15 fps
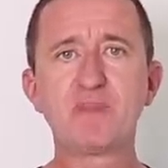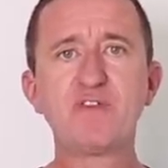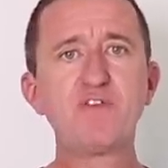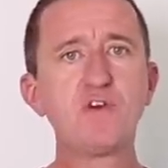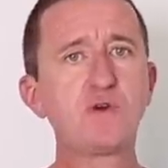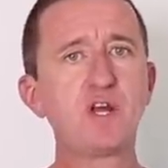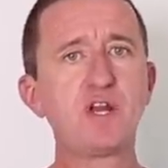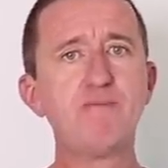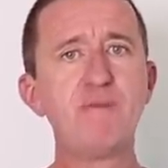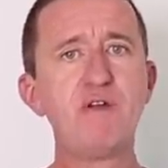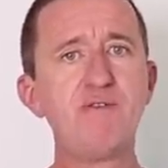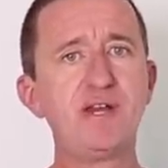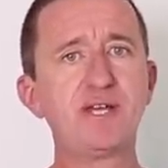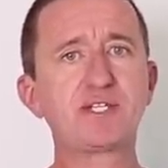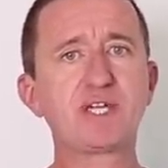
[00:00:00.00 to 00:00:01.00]
If you've got a
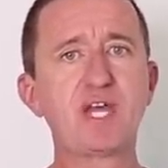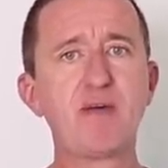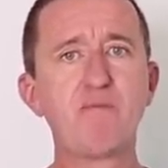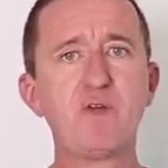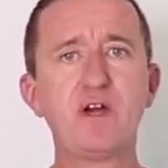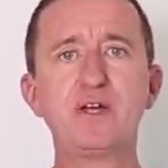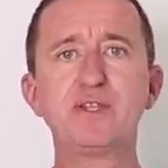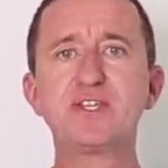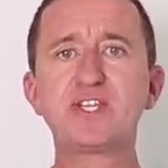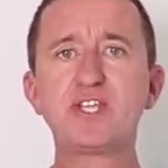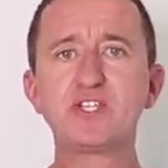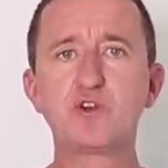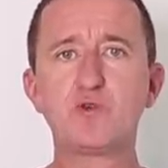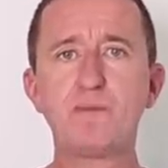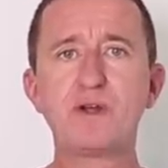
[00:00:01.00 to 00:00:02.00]
mirrorless camera, this
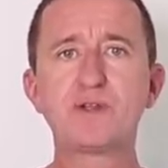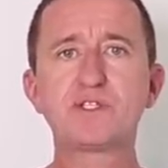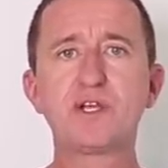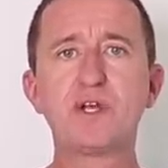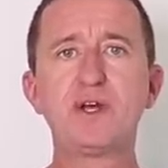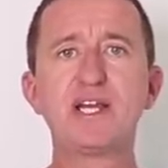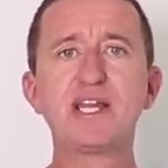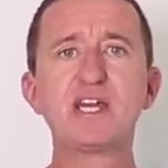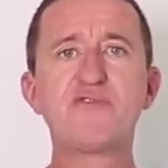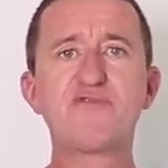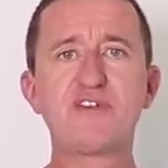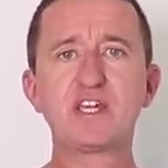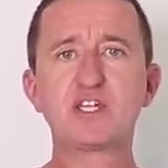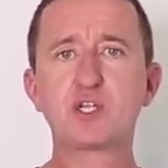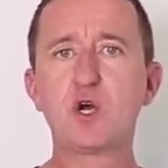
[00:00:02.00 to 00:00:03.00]
is almost certainly a
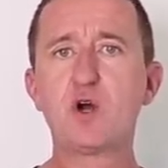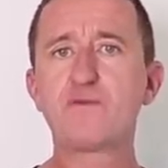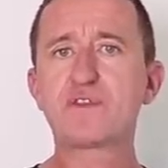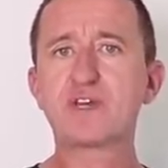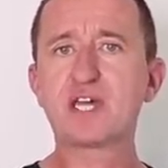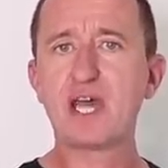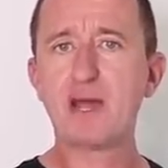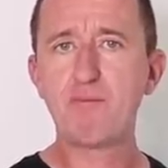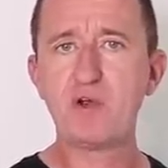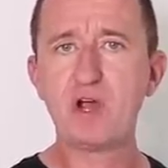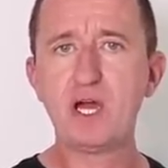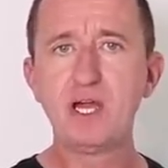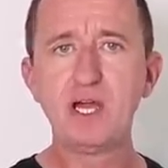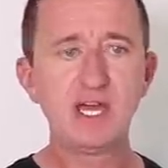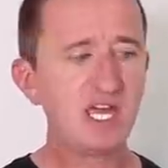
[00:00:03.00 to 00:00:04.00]
feature of the camera.